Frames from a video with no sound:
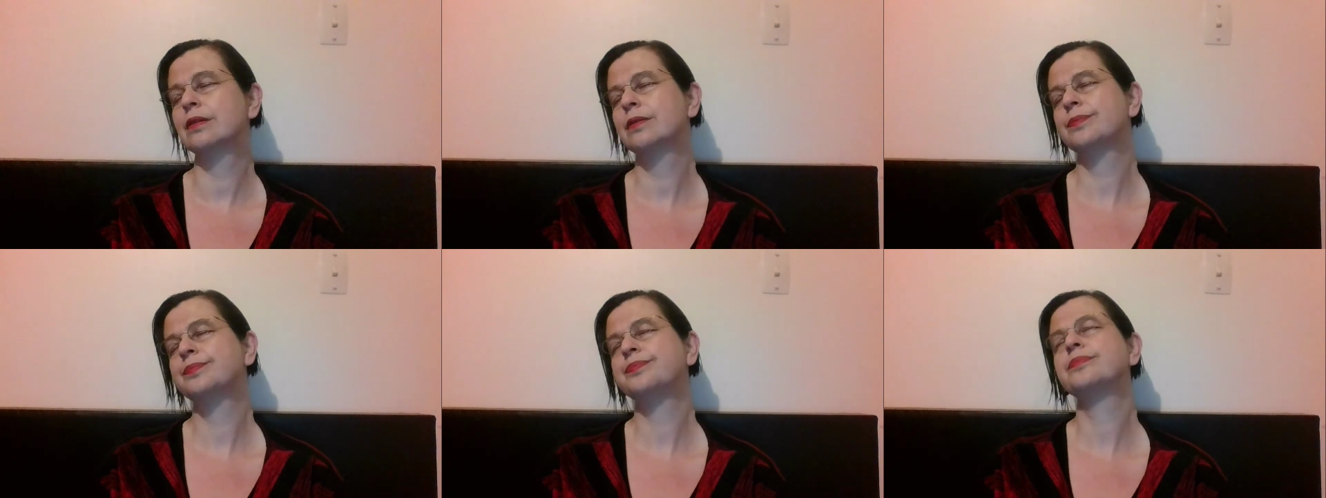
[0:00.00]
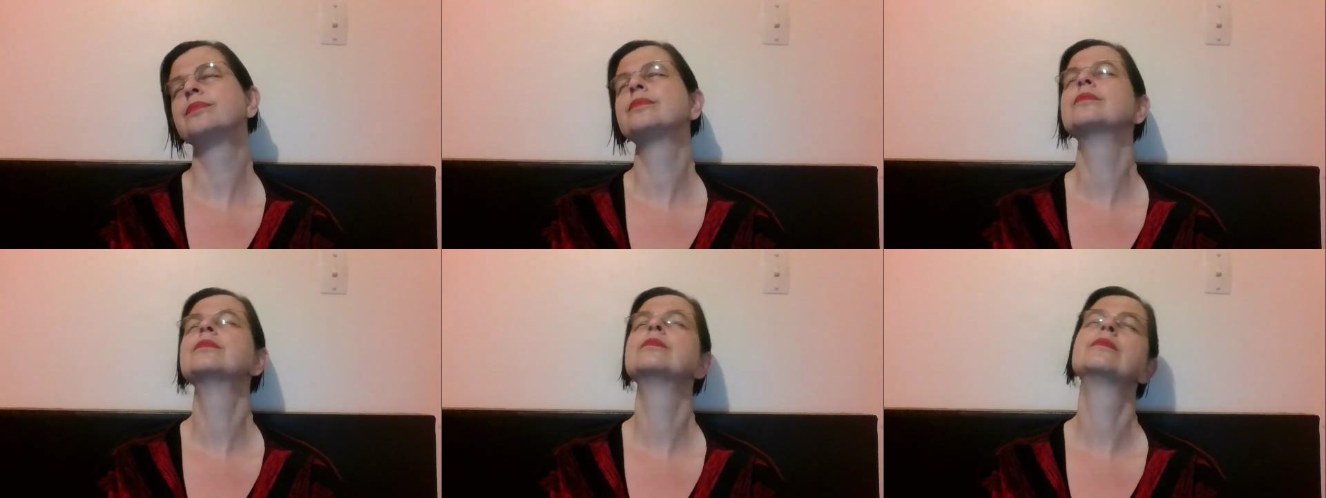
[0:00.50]

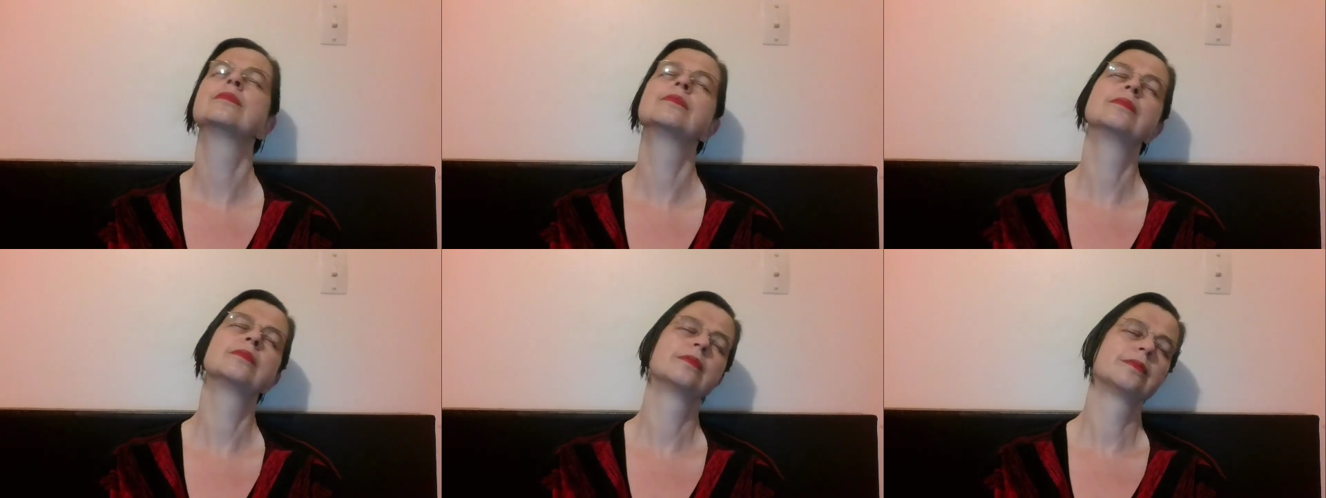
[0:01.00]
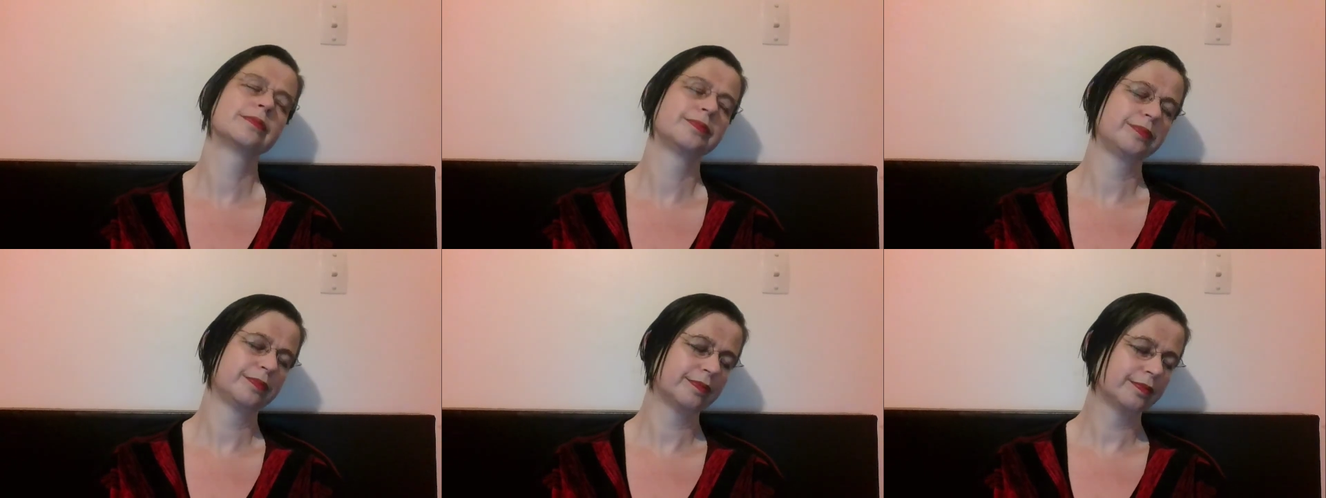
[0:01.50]

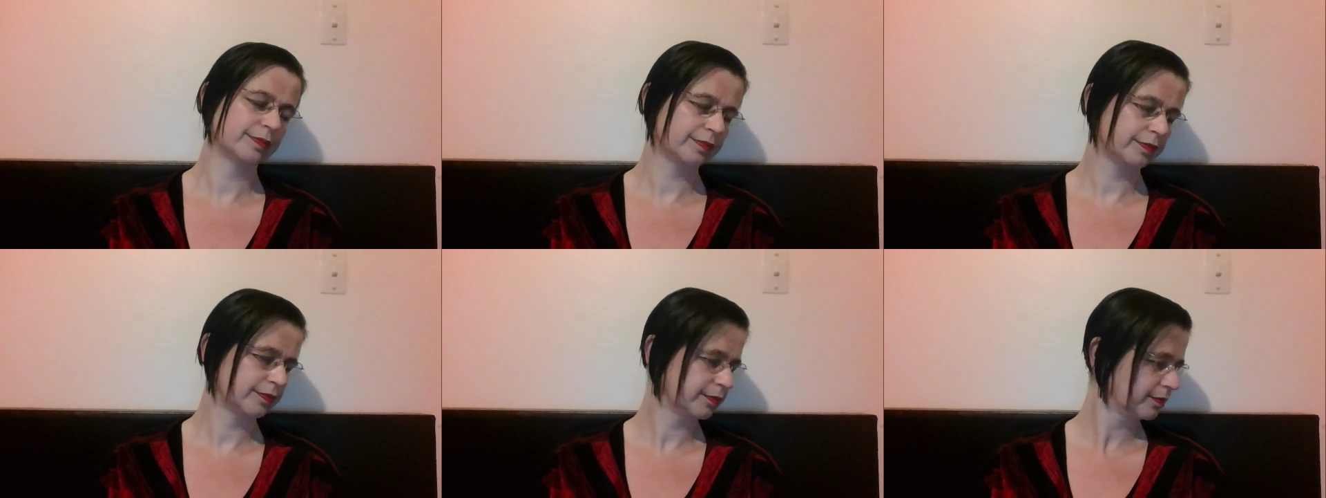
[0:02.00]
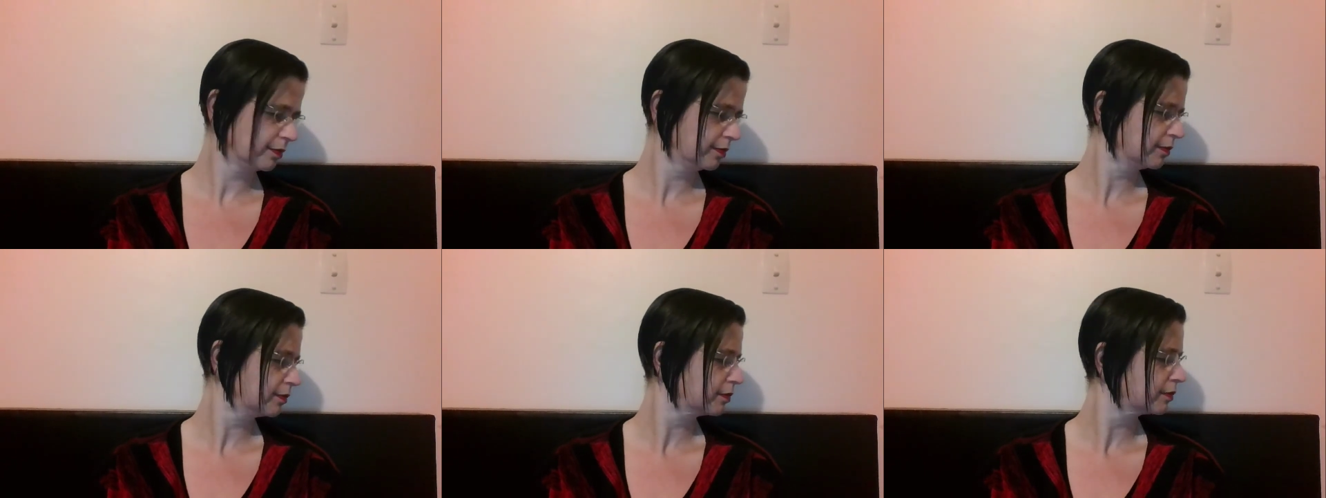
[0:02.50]

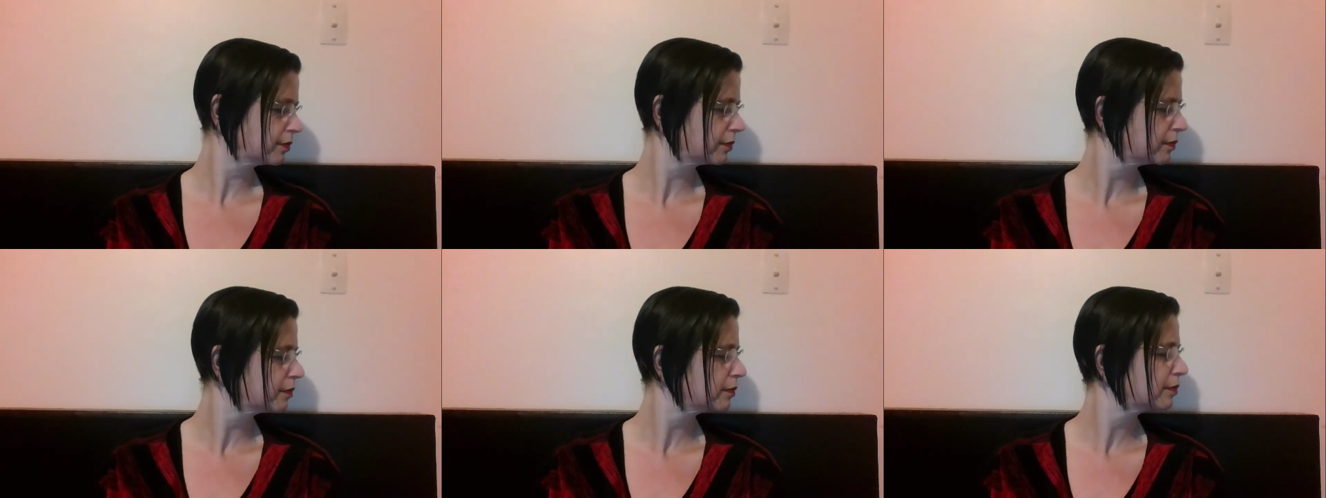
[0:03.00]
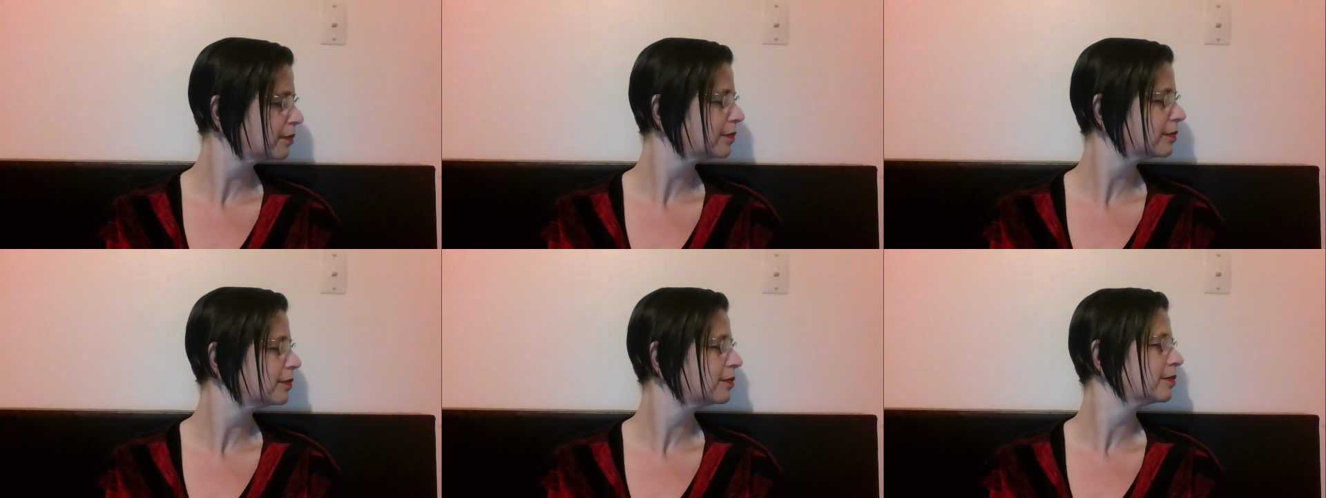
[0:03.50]

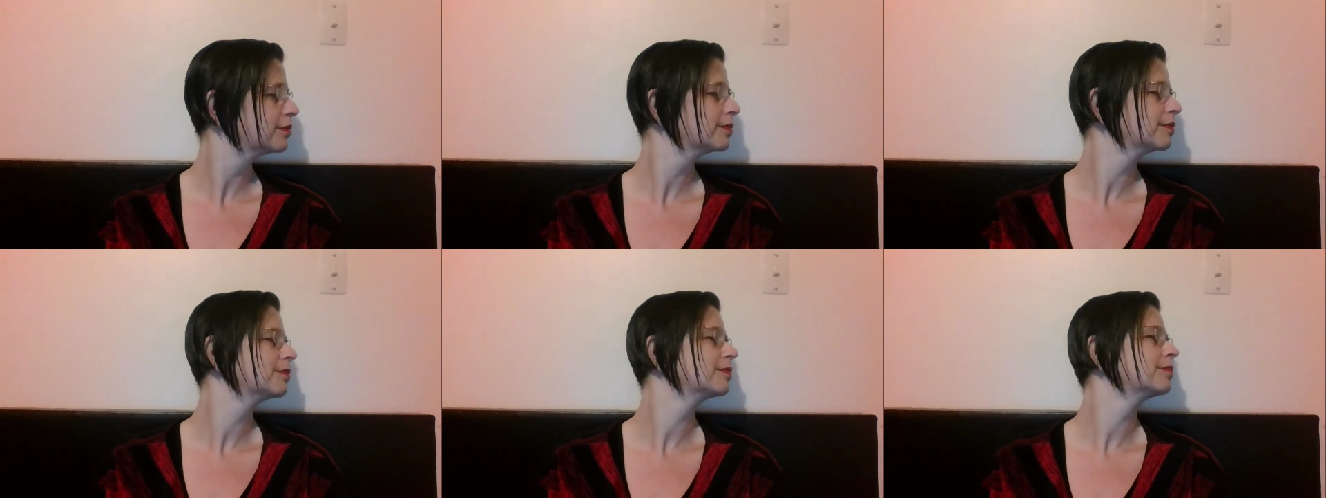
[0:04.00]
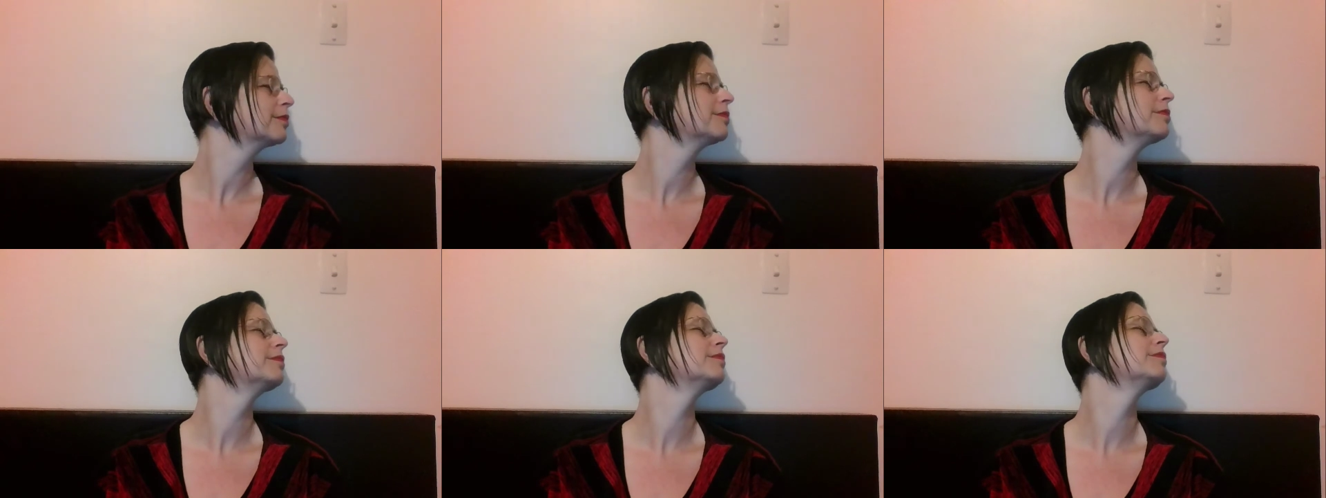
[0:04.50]

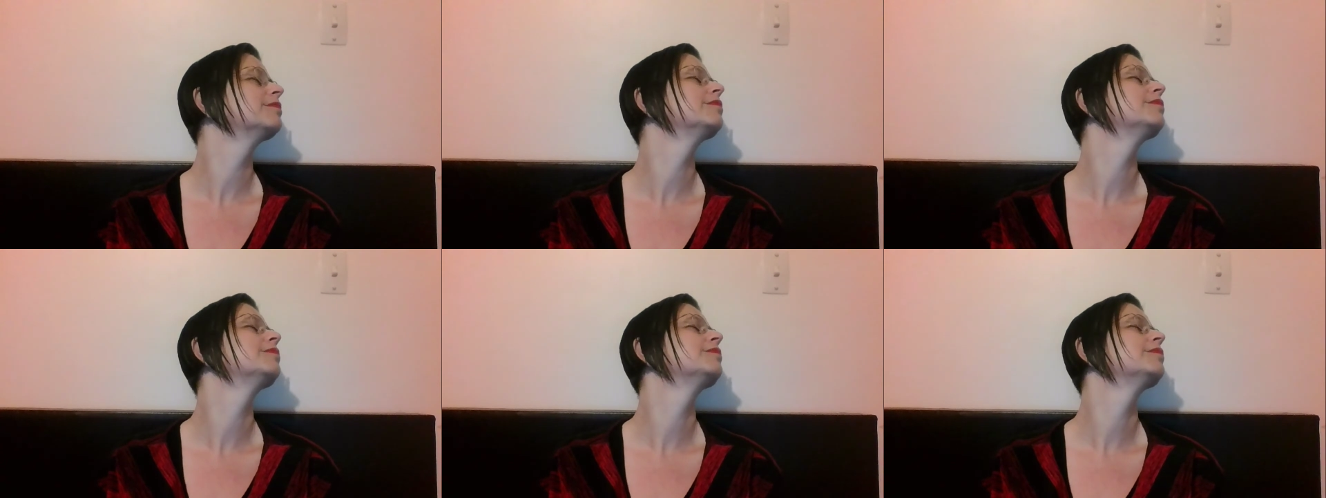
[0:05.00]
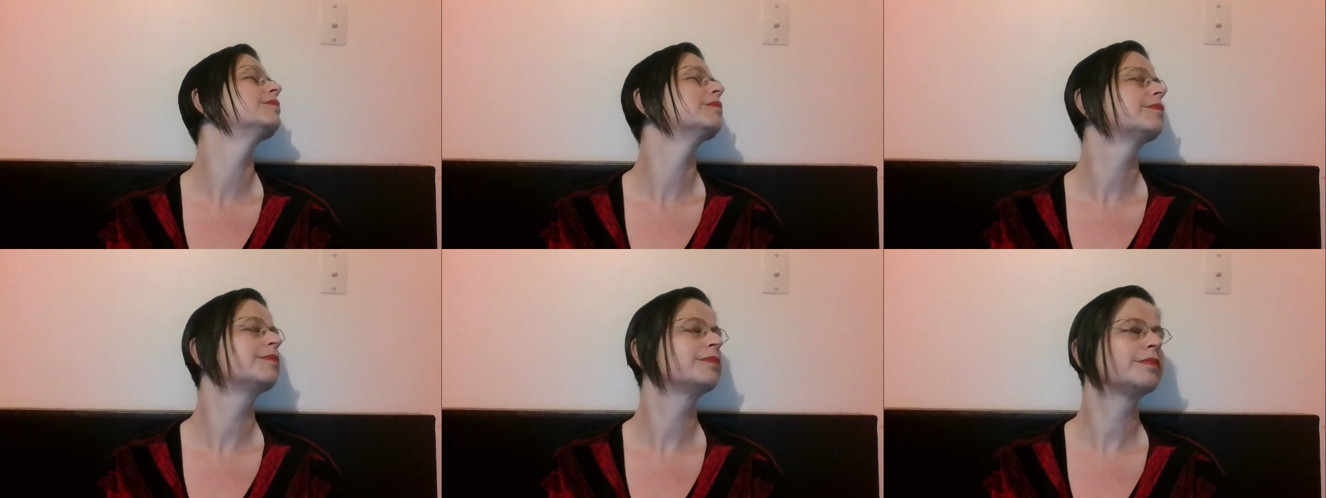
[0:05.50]

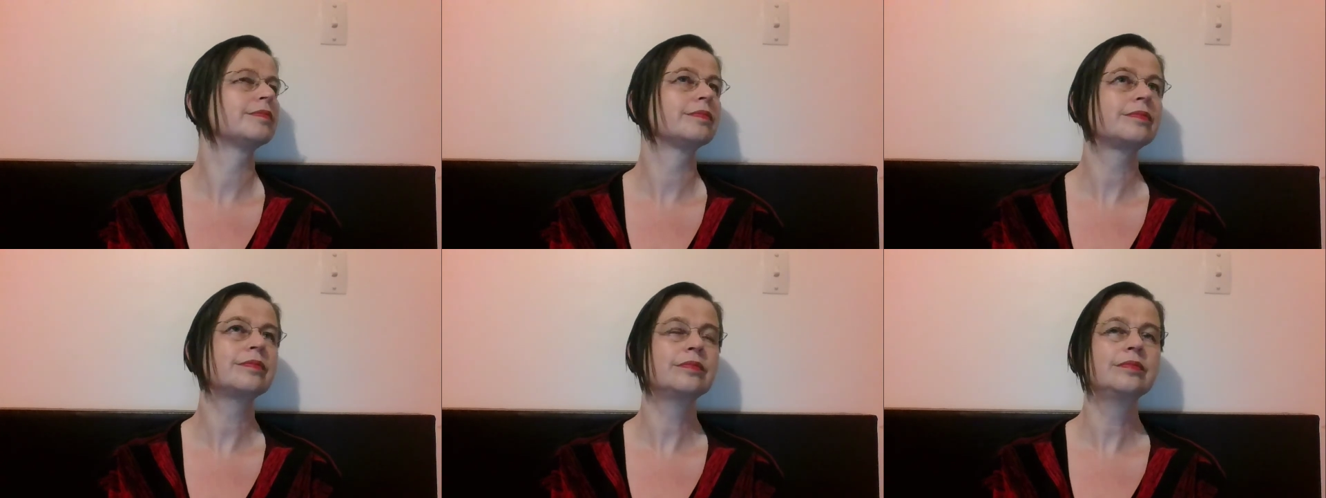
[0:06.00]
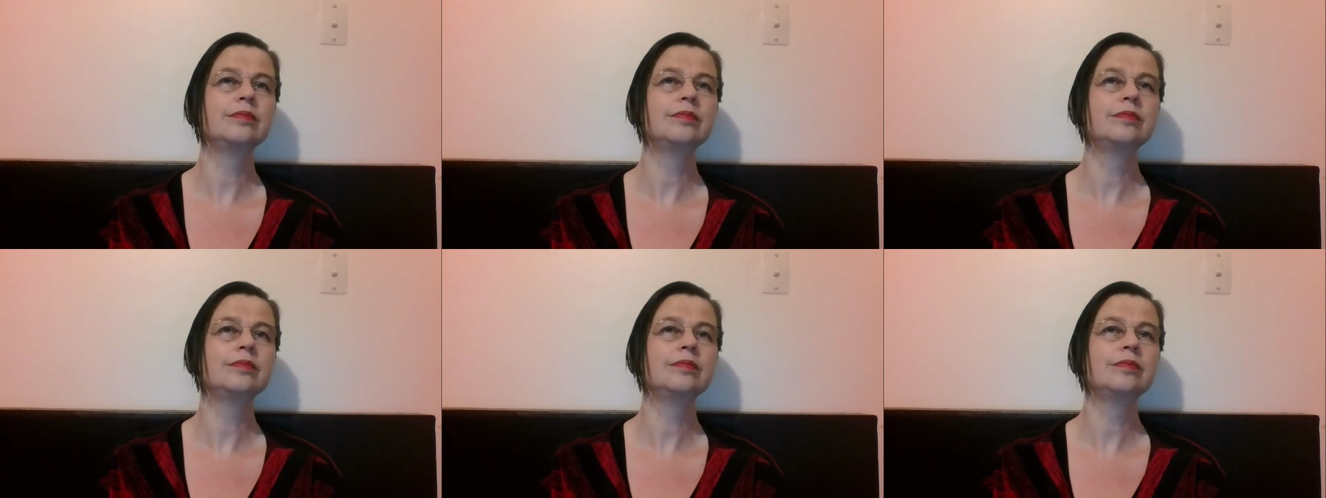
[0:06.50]
[no speech]